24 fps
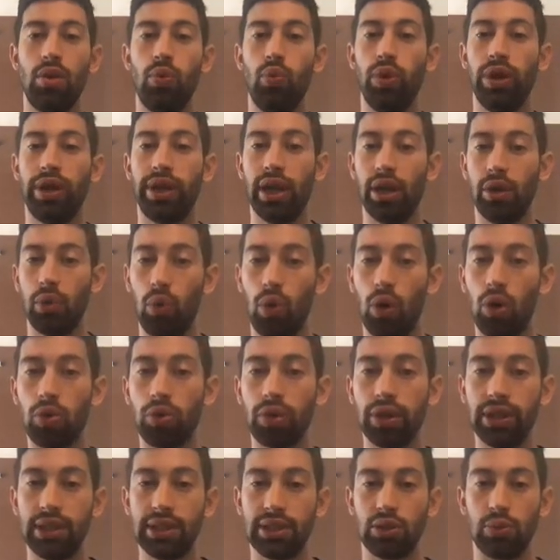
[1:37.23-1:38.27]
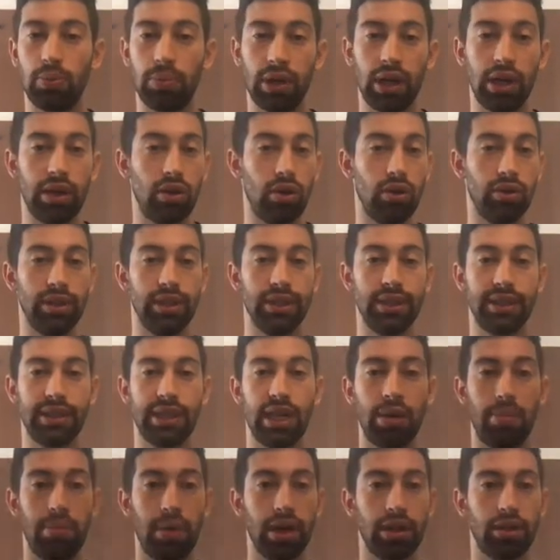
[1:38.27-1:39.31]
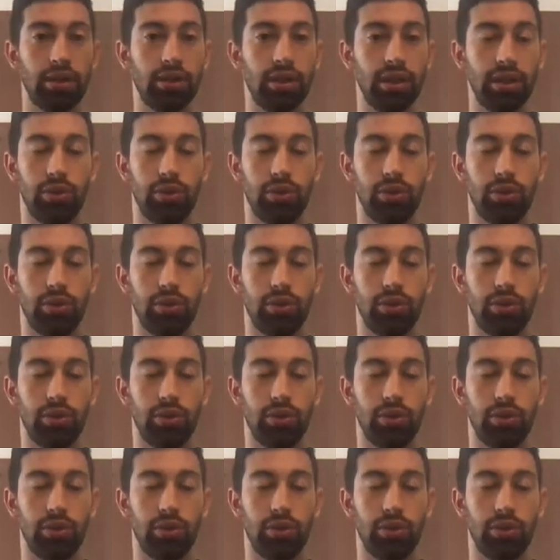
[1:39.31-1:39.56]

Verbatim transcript: we can work with this supplier on the same method